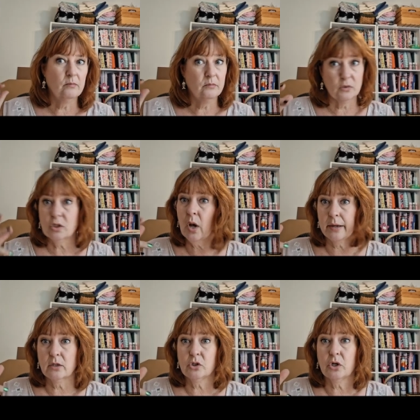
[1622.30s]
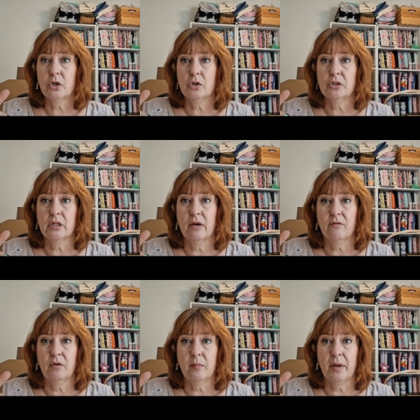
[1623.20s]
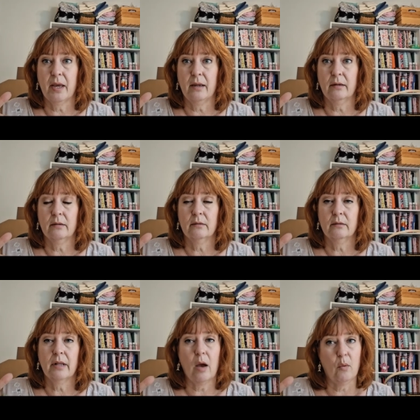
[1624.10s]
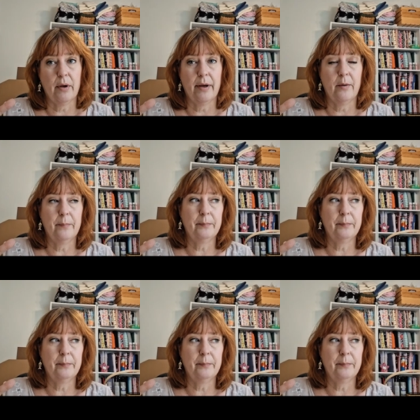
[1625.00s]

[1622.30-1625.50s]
So I can start using that for the pain. That will help.